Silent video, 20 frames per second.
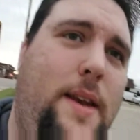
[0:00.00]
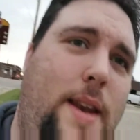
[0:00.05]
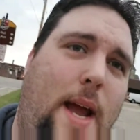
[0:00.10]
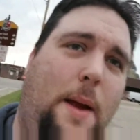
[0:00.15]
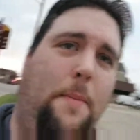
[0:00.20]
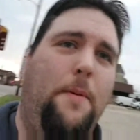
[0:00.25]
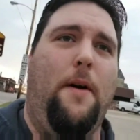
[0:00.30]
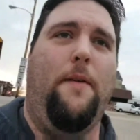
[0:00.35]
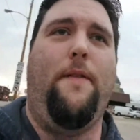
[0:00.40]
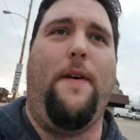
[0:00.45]

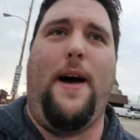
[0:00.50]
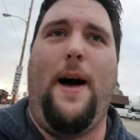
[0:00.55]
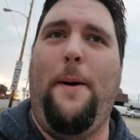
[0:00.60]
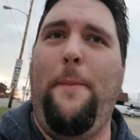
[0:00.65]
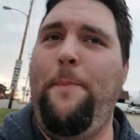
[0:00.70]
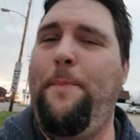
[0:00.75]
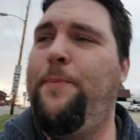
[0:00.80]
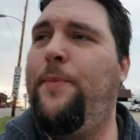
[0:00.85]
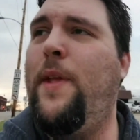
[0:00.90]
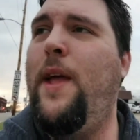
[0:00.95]
deck profile
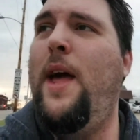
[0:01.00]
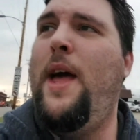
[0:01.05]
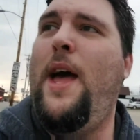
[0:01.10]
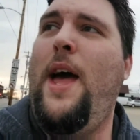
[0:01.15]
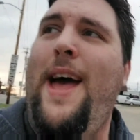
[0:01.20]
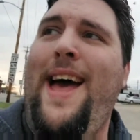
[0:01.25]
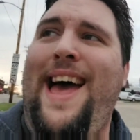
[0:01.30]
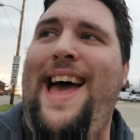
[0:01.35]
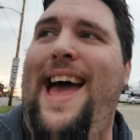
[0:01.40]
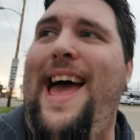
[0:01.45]

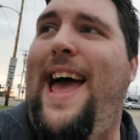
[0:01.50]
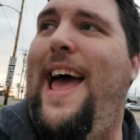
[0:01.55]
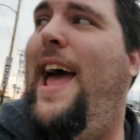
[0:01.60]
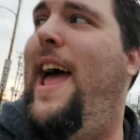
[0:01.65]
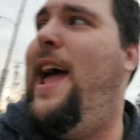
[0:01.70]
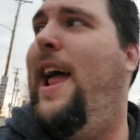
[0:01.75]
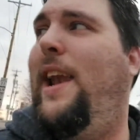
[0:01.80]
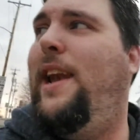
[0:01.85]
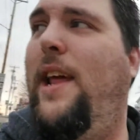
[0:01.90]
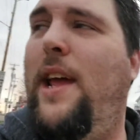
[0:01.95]

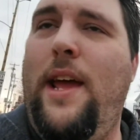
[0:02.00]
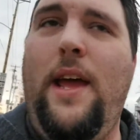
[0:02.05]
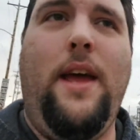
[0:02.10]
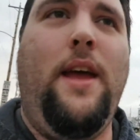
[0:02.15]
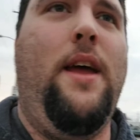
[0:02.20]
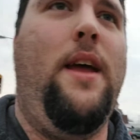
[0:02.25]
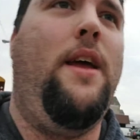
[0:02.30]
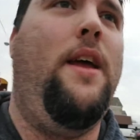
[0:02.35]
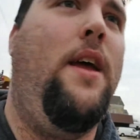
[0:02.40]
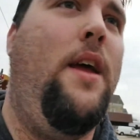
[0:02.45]
and
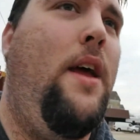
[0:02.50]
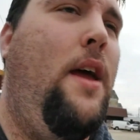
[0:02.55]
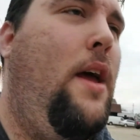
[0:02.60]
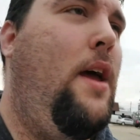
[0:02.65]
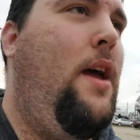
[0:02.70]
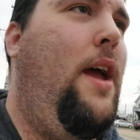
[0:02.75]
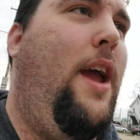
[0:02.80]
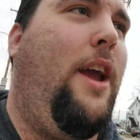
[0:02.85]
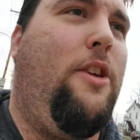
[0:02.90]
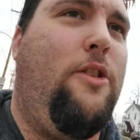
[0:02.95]

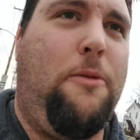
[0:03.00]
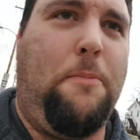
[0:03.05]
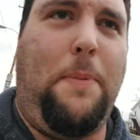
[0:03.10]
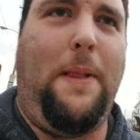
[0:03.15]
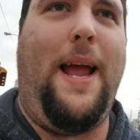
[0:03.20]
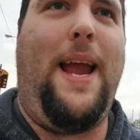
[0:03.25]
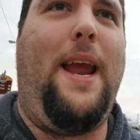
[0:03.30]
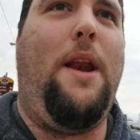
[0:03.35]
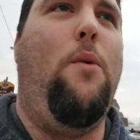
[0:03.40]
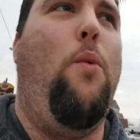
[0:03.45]

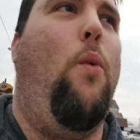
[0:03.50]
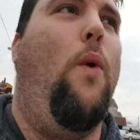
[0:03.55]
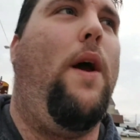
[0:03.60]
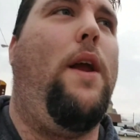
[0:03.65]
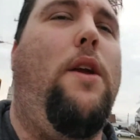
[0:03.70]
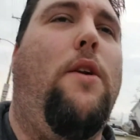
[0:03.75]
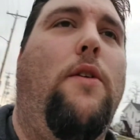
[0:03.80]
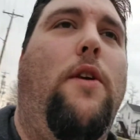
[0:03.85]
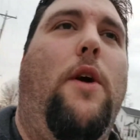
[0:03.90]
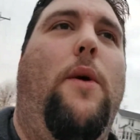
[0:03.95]
explain what
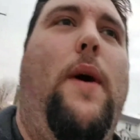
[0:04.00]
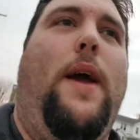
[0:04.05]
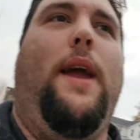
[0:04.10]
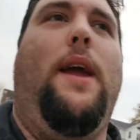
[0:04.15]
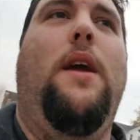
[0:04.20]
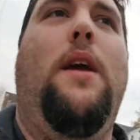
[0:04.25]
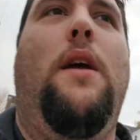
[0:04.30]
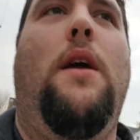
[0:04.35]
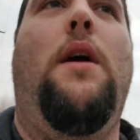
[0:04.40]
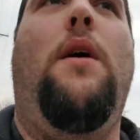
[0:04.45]
you're doing,
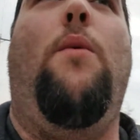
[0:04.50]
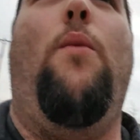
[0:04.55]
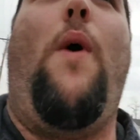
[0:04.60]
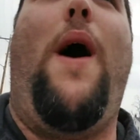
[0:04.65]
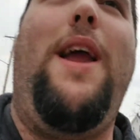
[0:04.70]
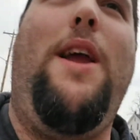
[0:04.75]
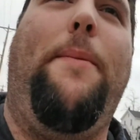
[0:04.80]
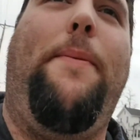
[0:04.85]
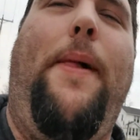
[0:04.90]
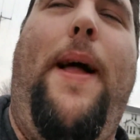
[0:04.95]

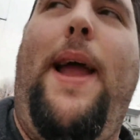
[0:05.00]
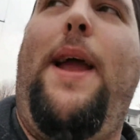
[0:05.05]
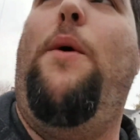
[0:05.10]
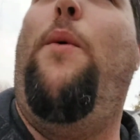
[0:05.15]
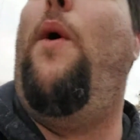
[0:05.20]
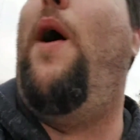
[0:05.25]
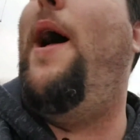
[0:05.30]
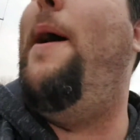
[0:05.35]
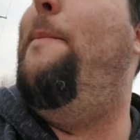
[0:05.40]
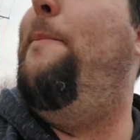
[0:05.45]
why you're playing
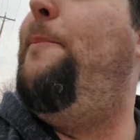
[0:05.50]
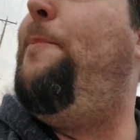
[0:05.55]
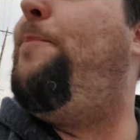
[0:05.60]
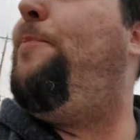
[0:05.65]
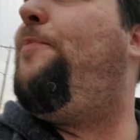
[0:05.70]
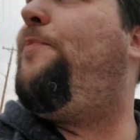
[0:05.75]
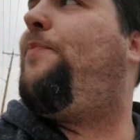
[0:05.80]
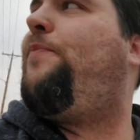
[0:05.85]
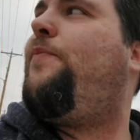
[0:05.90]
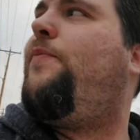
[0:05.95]
what,
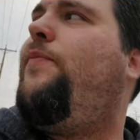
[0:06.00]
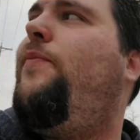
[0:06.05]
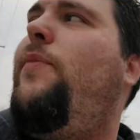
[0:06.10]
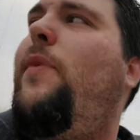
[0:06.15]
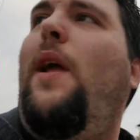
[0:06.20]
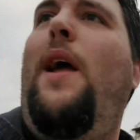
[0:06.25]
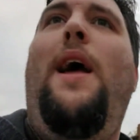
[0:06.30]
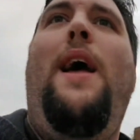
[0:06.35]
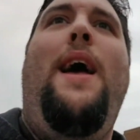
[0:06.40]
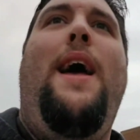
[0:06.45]

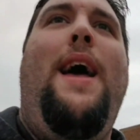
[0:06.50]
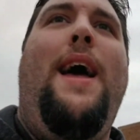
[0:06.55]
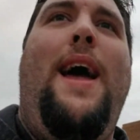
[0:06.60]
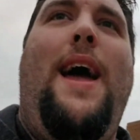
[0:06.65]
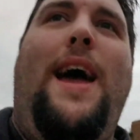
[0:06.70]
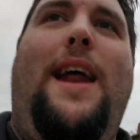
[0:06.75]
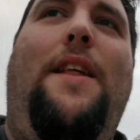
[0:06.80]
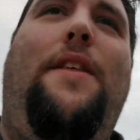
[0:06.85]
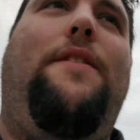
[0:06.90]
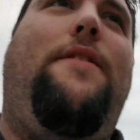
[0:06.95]

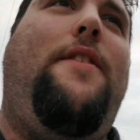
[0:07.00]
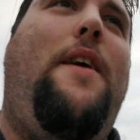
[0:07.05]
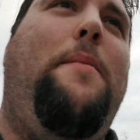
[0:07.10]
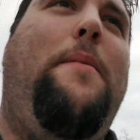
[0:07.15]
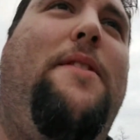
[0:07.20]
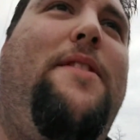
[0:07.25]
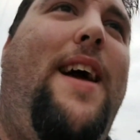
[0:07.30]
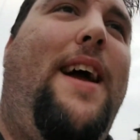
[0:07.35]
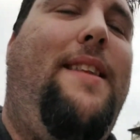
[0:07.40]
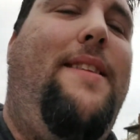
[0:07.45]
and at the same
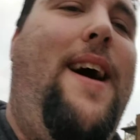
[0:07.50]
exact